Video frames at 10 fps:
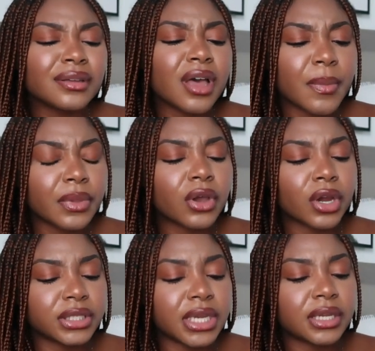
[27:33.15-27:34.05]
a couple of
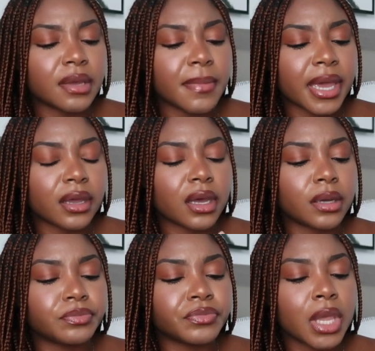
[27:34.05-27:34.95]
Gardenia in my
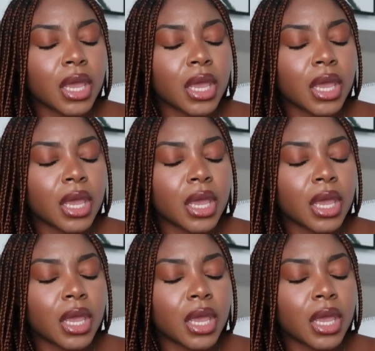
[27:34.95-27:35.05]
um,